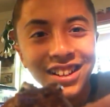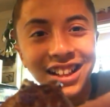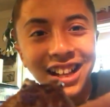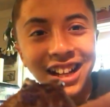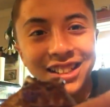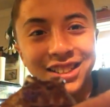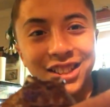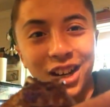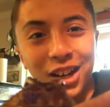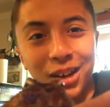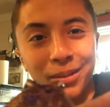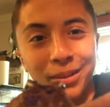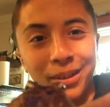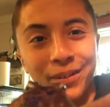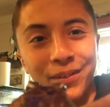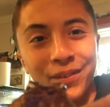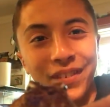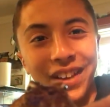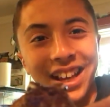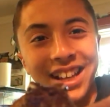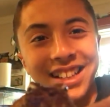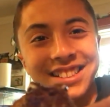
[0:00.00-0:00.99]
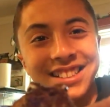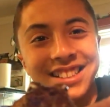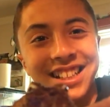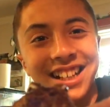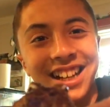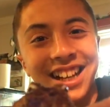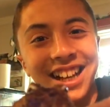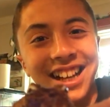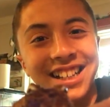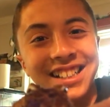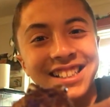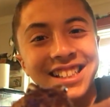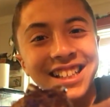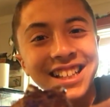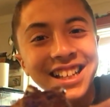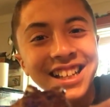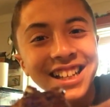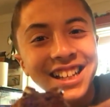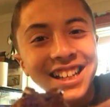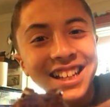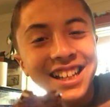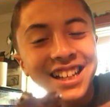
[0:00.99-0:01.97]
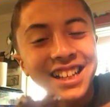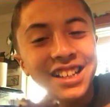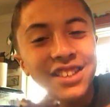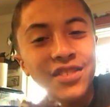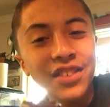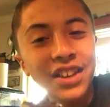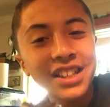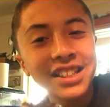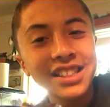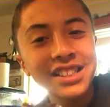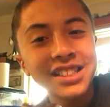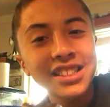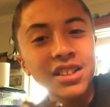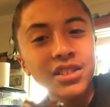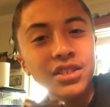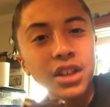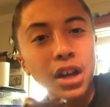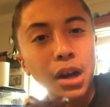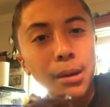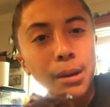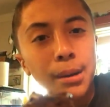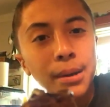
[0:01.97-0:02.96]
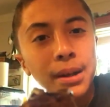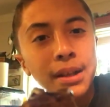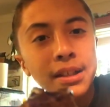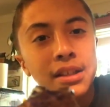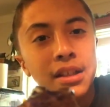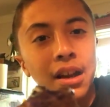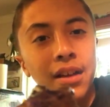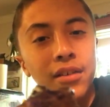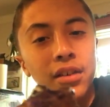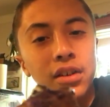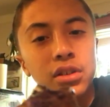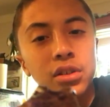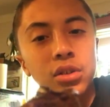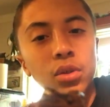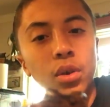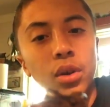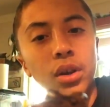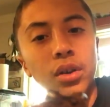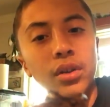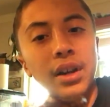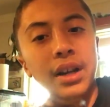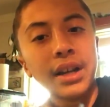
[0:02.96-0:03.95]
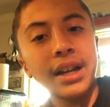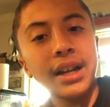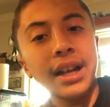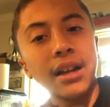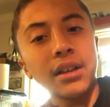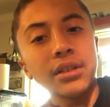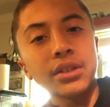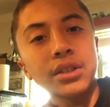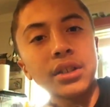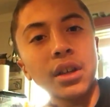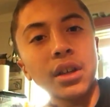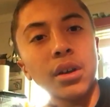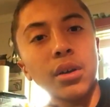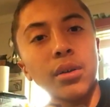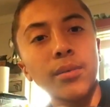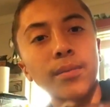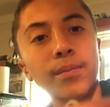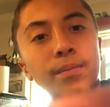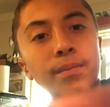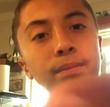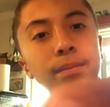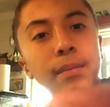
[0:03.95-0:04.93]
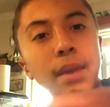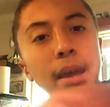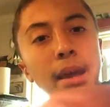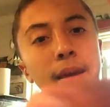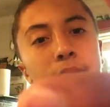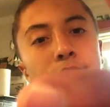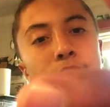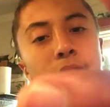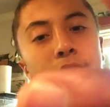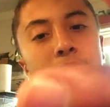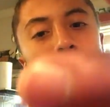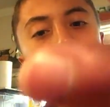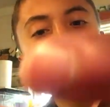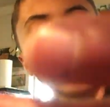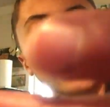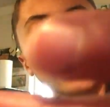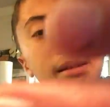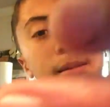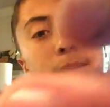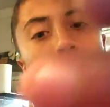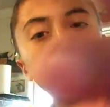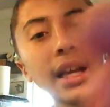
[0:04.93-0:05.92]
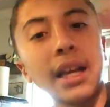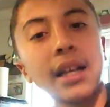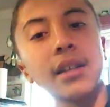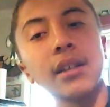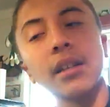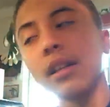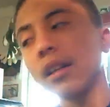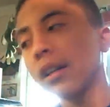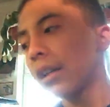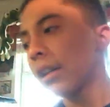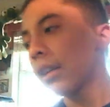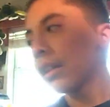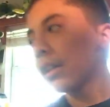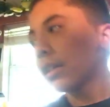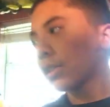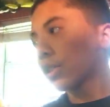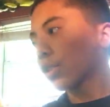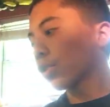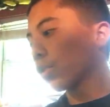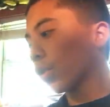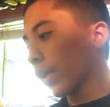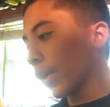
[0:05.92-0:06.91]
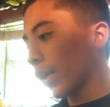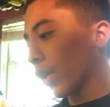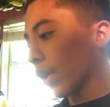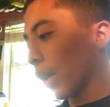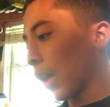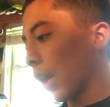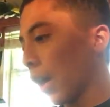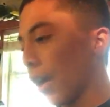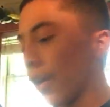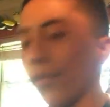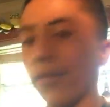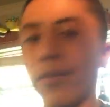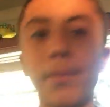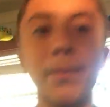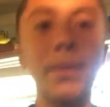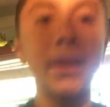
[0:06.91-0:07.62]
at that dirty face, guys. His face is so dirty. He's covered in soil right now. So maybe if we can get some of that soil off